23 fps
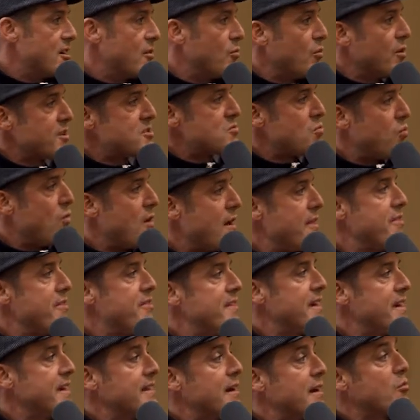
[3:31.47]
And what's one
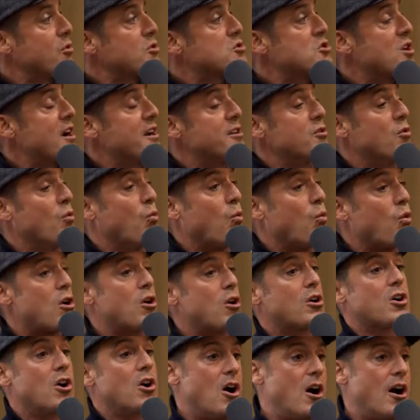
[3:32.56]
thing that we're trying to
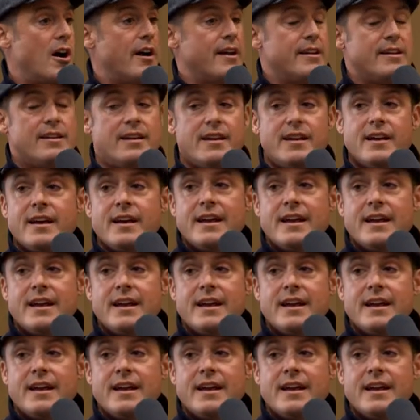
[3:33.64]
work on